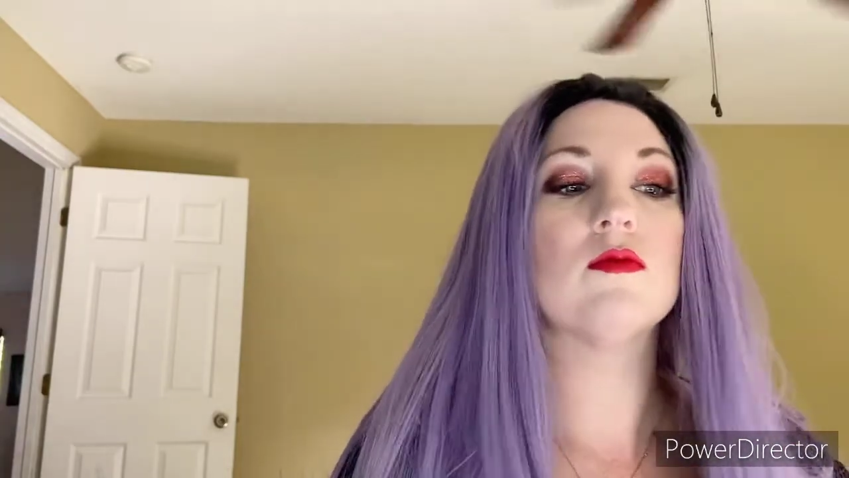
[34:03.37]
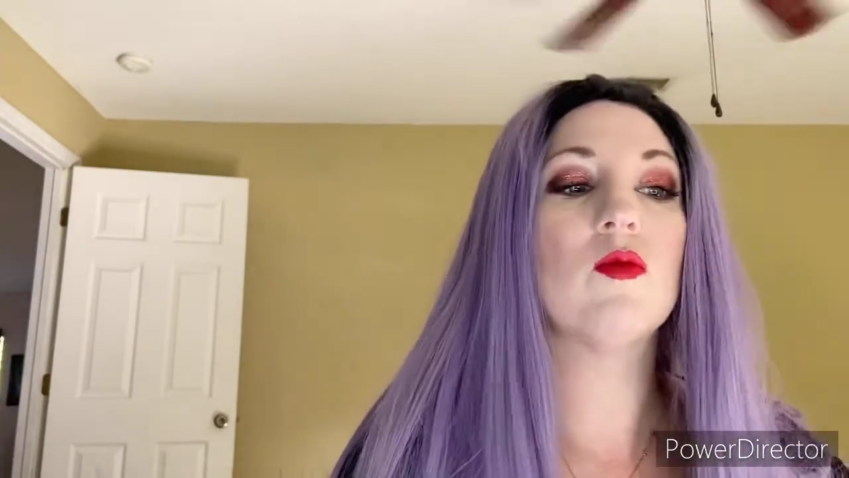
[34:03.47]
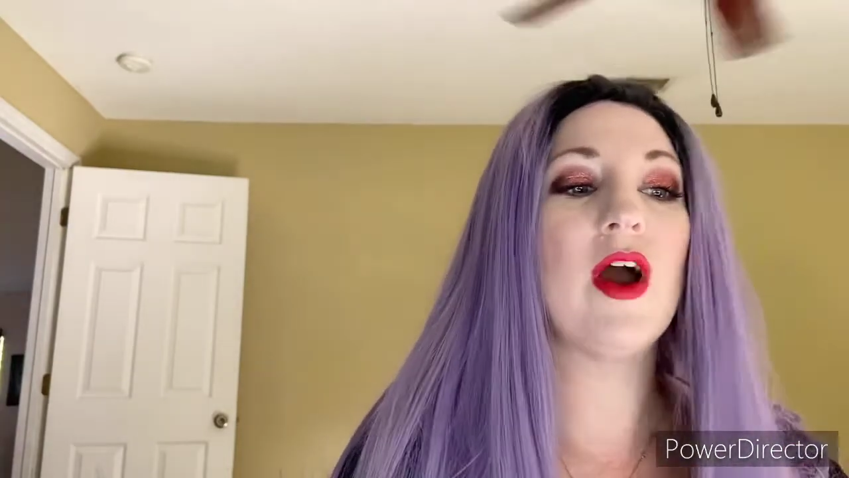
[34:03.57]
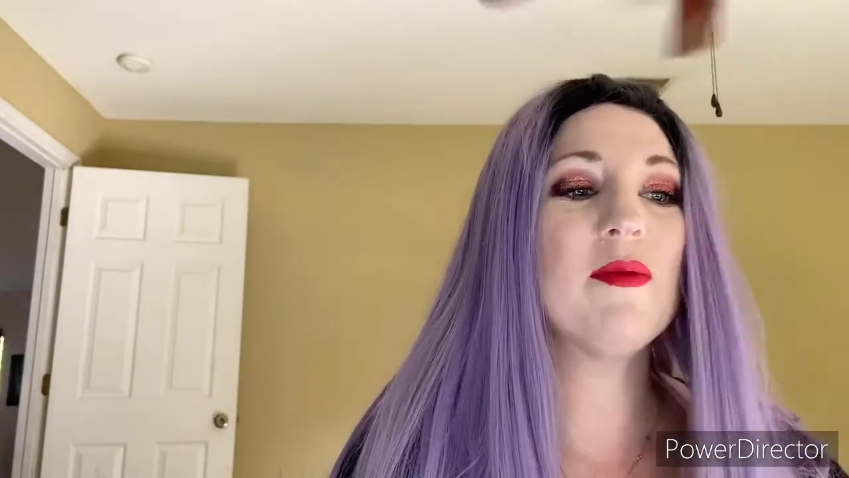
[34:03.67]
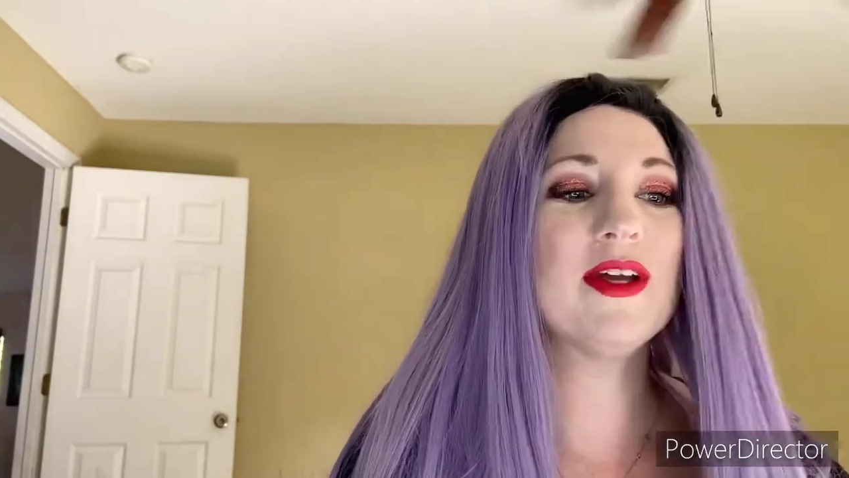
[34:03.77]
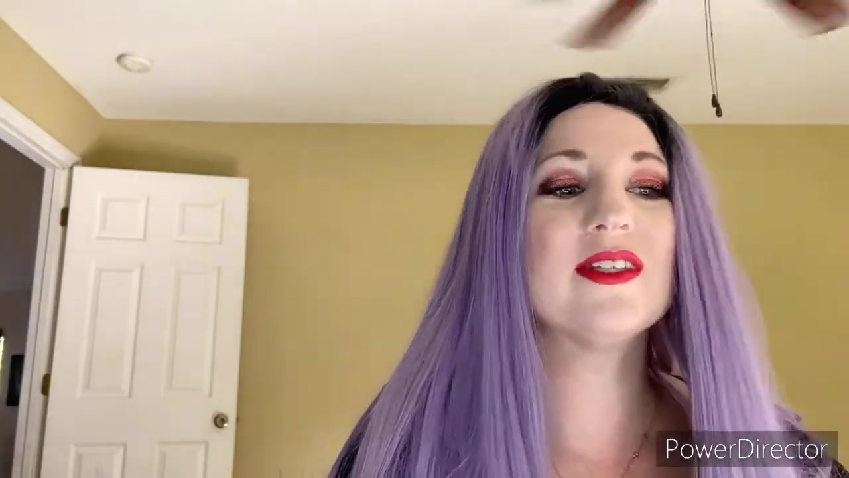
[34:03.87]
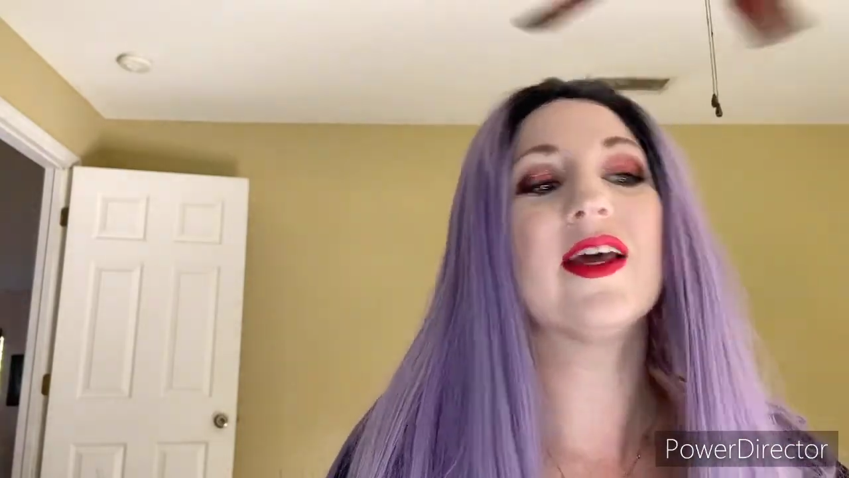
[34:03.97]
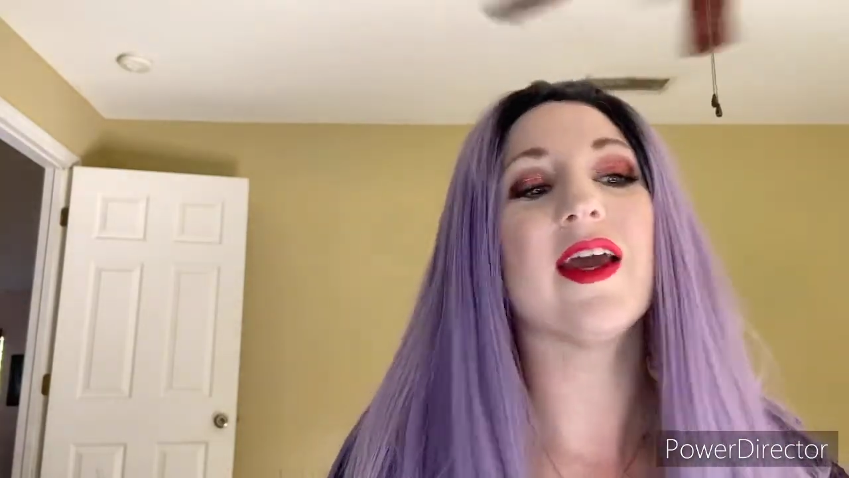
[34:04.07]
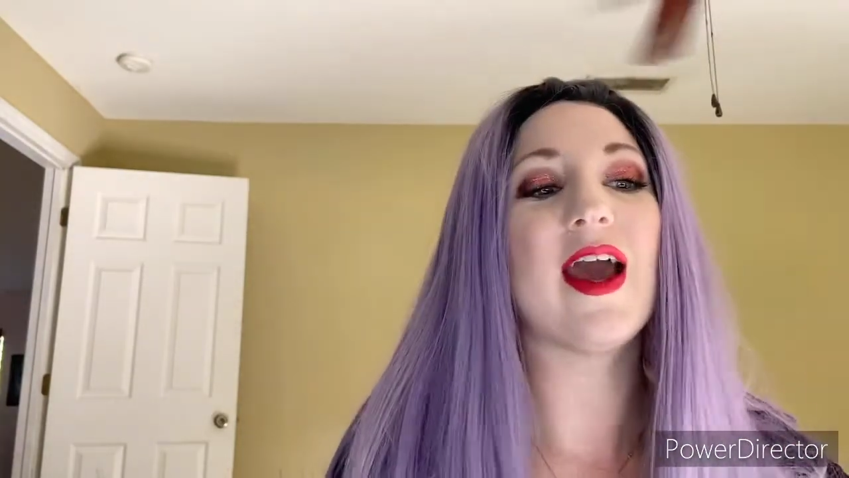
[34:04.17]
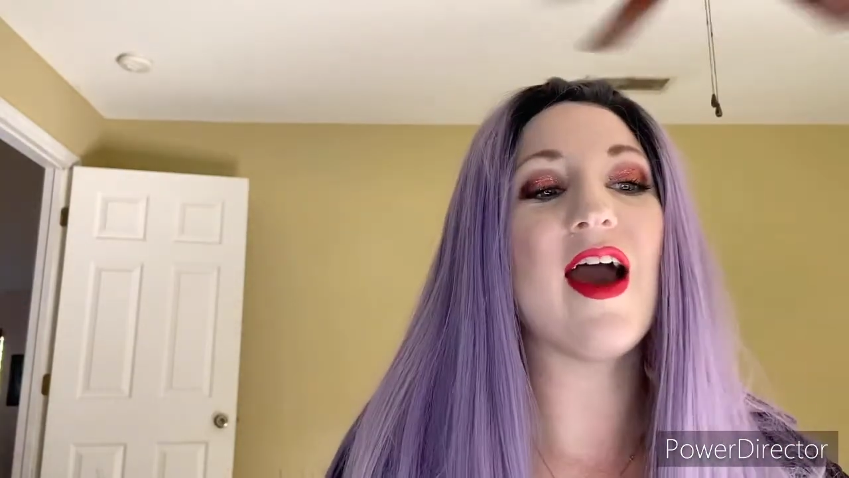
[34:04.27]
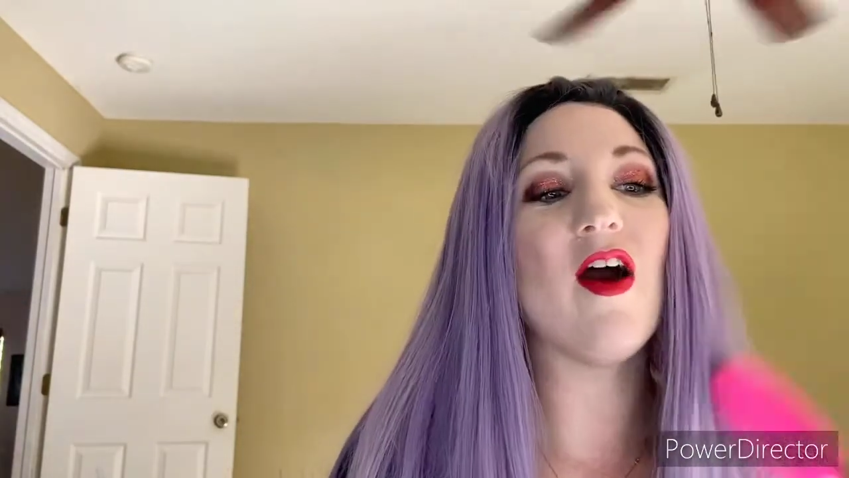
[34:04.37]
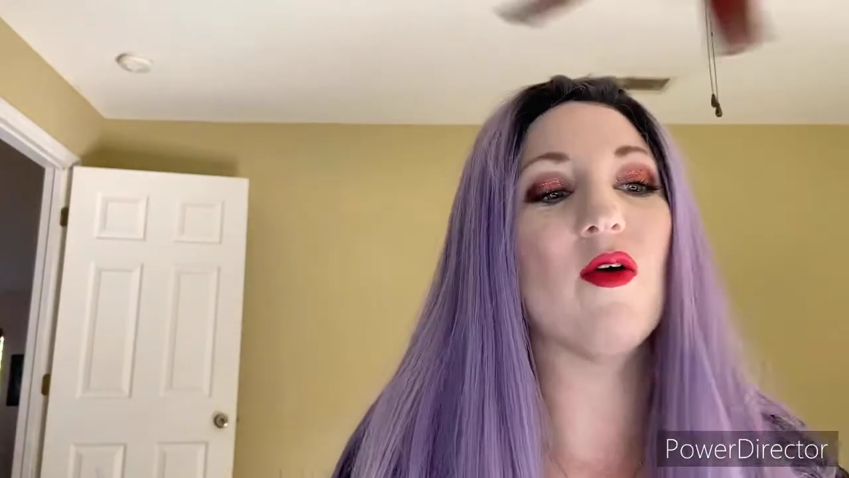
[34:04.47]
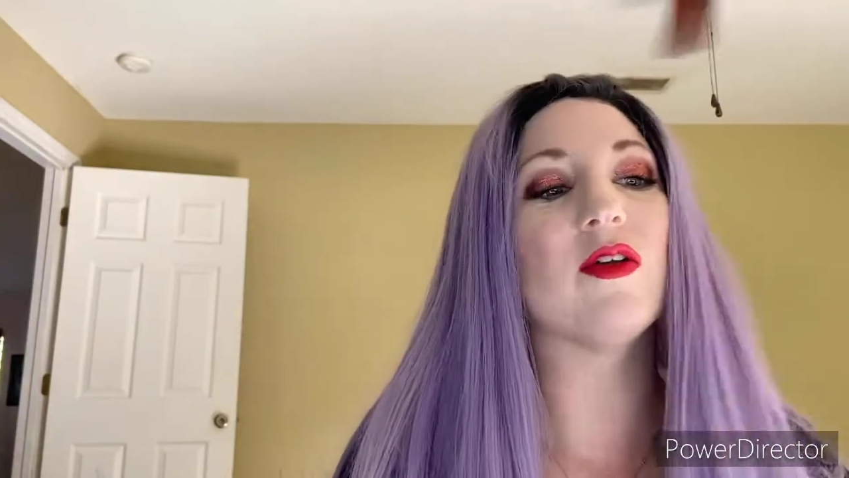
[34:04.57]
Why am I saying ow?